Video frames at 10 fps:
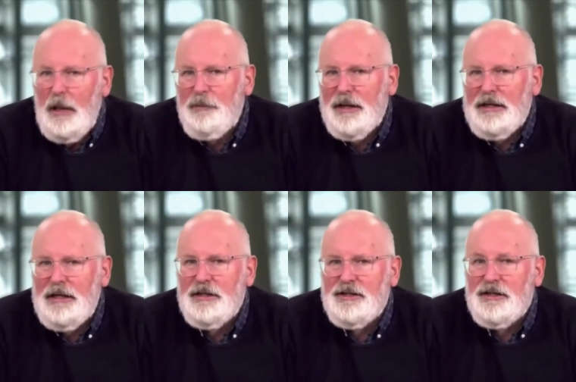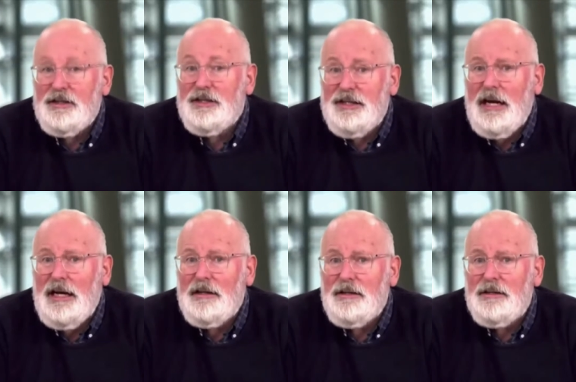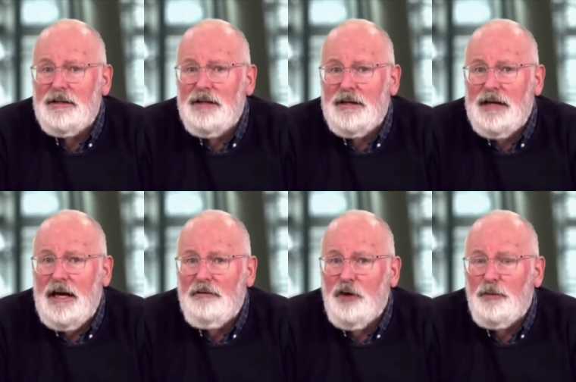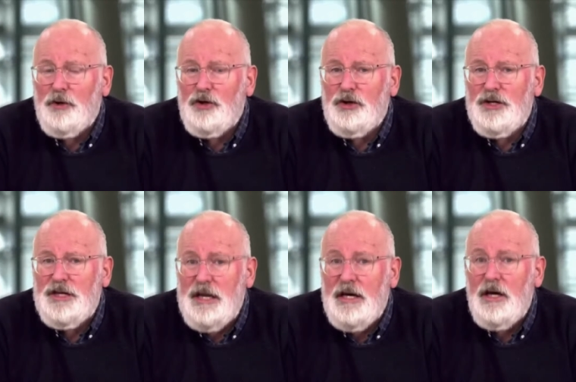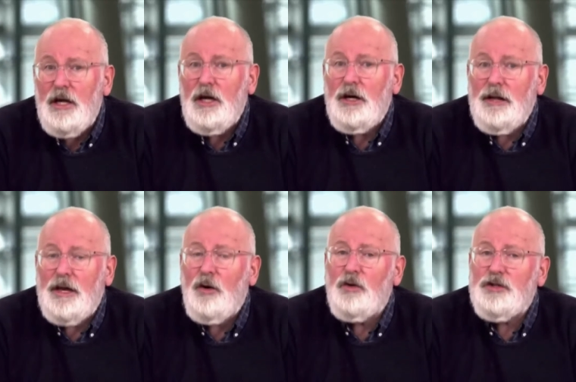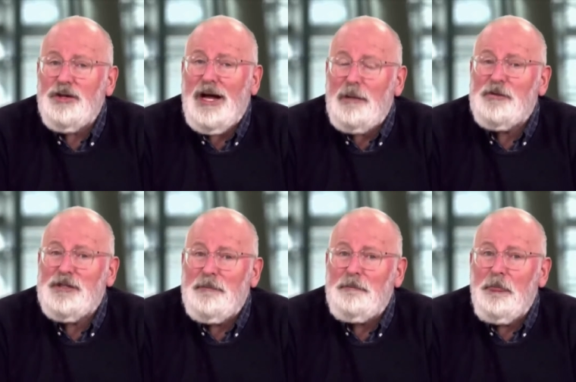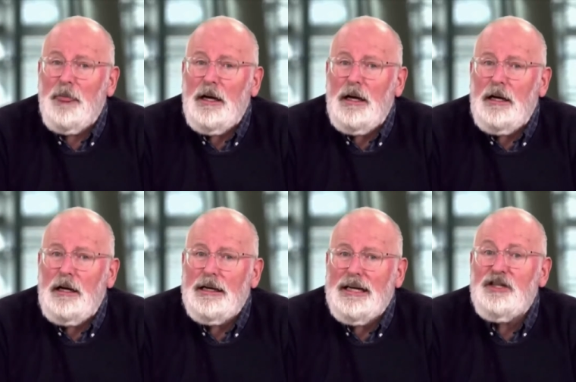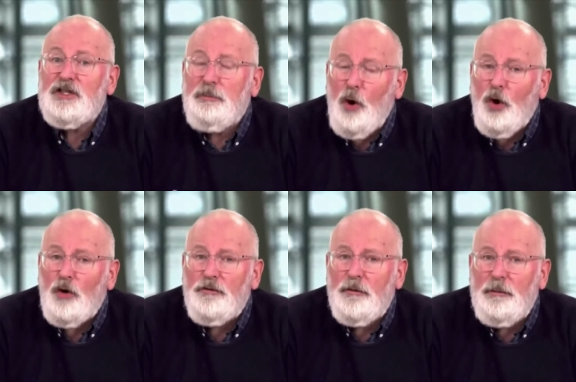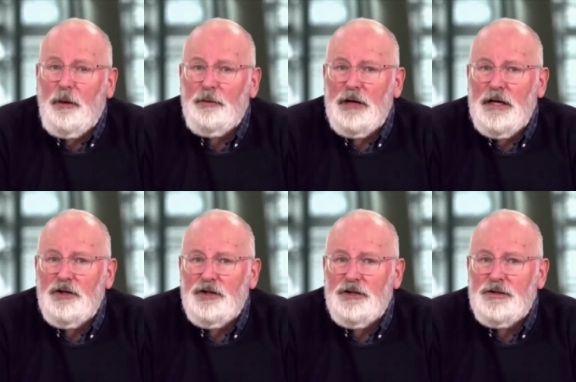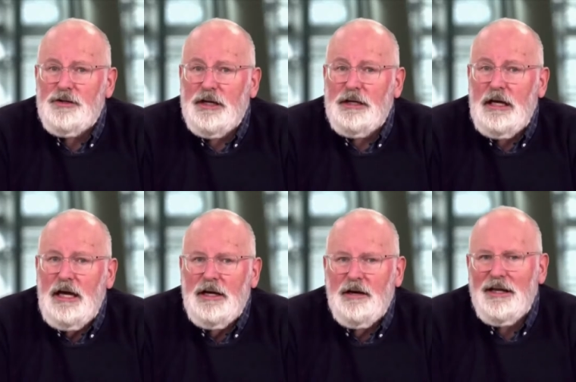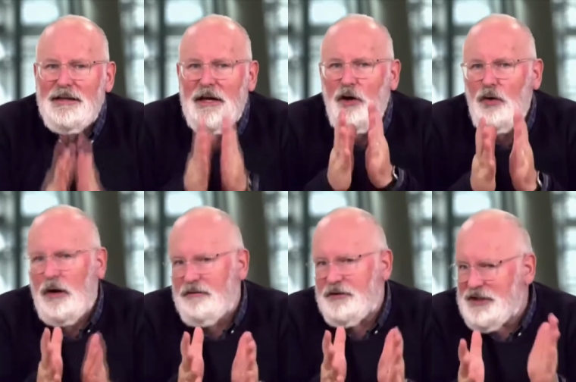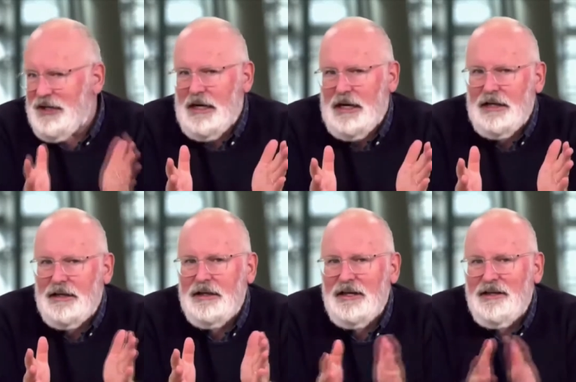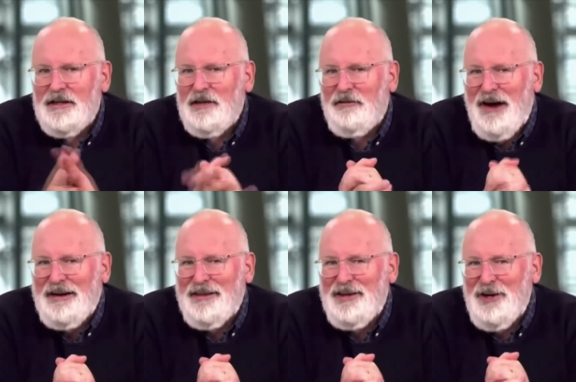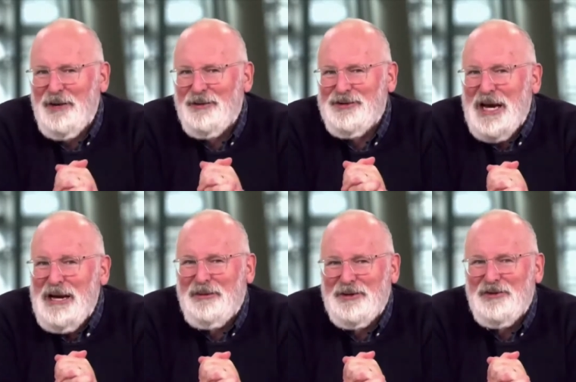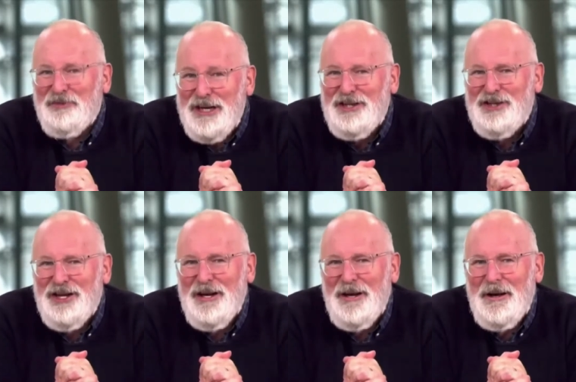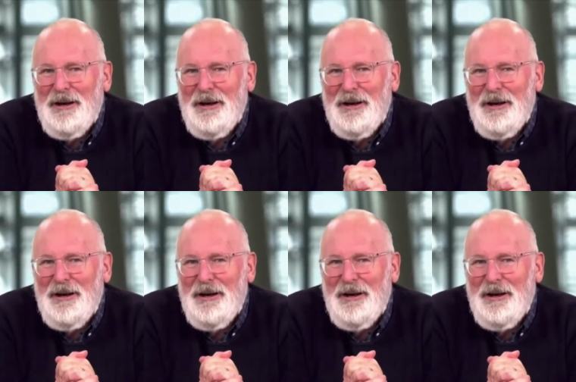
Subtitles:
helping leaders understand that they have an opportunity here that also helps them get support from the populations. And I think they all have seen the fact that Europe was able to reach